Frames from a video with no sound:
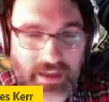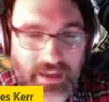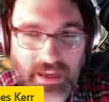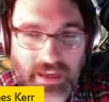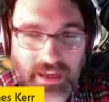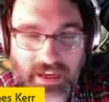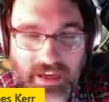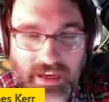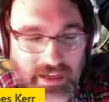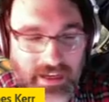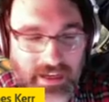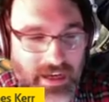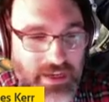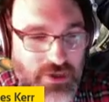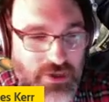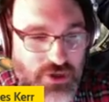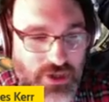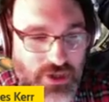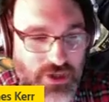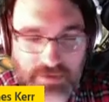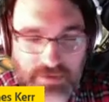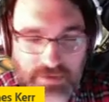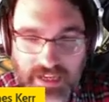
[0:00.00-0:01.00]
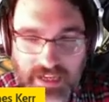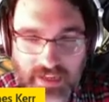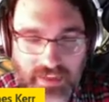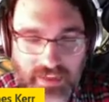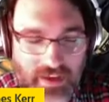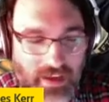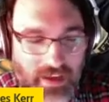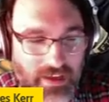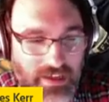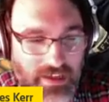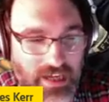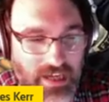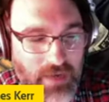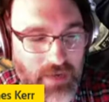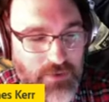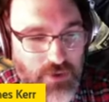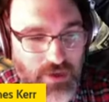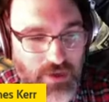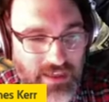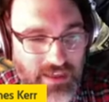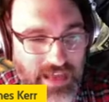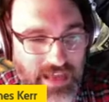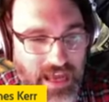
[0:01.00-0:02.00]
and a guy jumps out of the helicopter
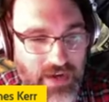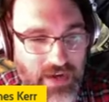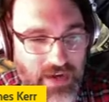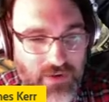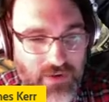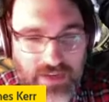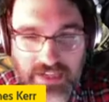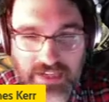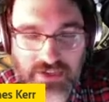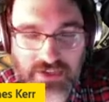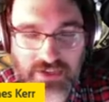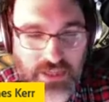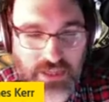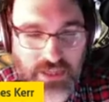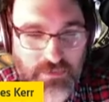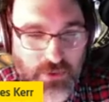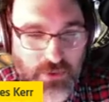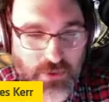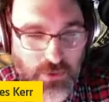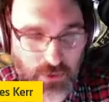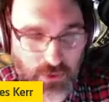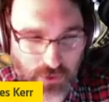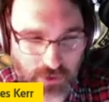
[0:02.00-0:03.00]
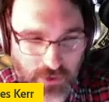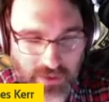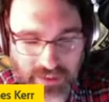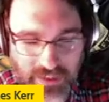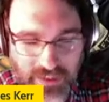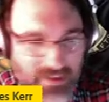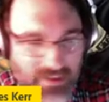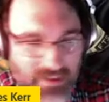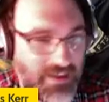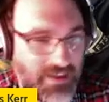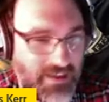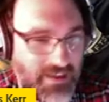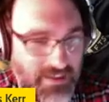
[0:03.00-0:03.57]
on a ladder and into the pool and kind of